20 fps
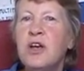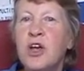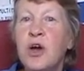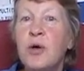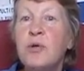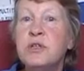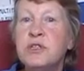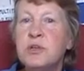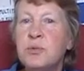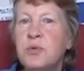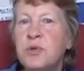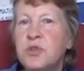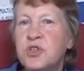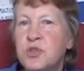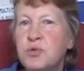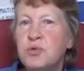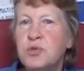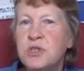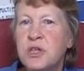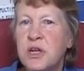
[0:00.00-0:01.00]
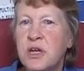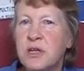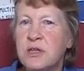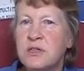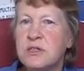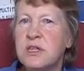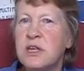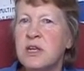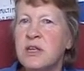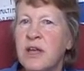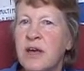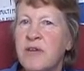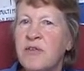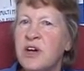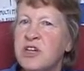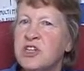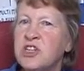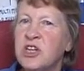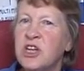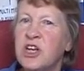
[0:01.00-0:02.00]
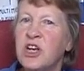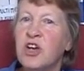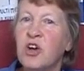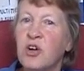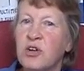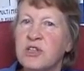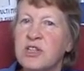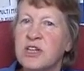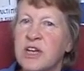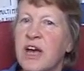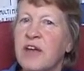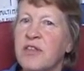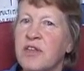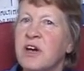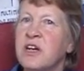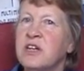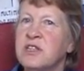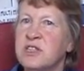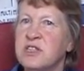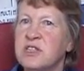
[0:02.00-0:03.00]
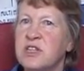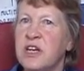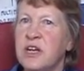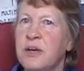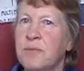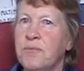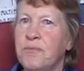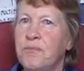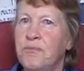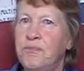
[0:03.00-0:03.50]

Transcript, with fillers: going to produce things they've actually got together as a team.